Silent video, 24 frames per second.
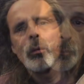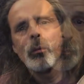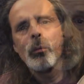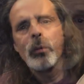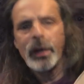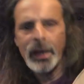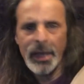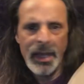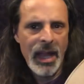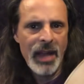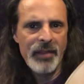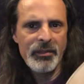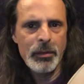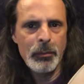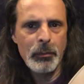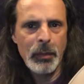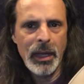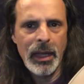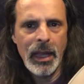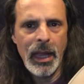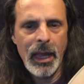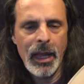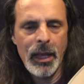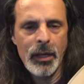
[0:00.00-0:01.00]
What I have in
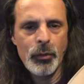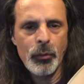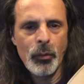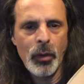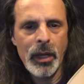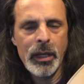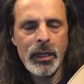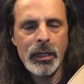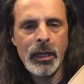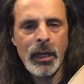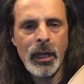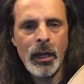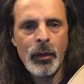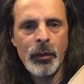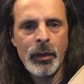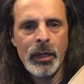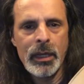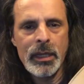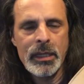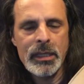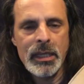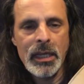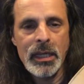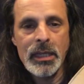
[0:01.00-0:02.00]
my hand right now
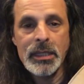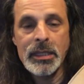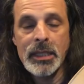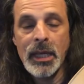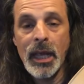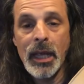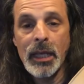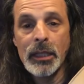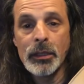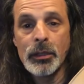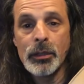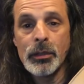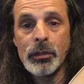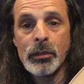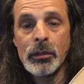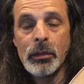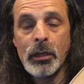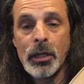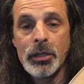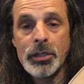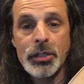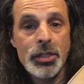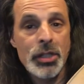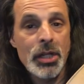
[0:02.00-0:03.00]
is a Taylor
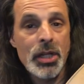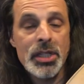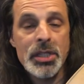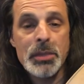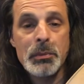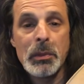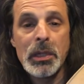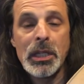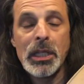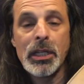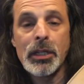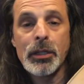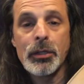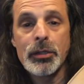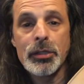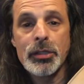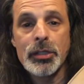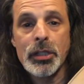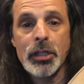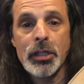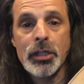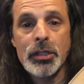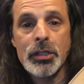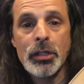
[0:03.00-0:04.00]
GS Mini
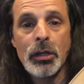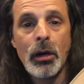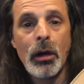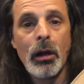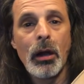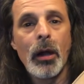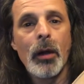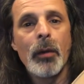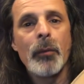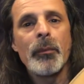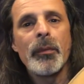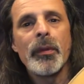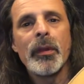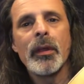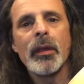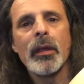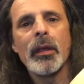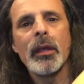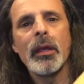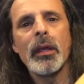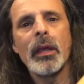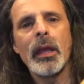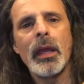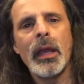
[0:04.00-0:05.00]
acoustic guitar.
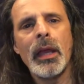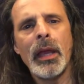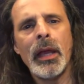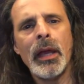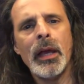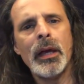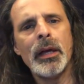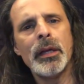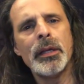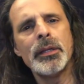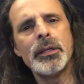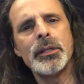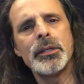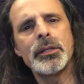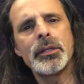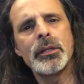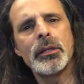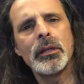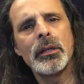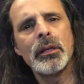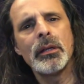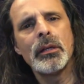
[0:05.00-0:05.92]
And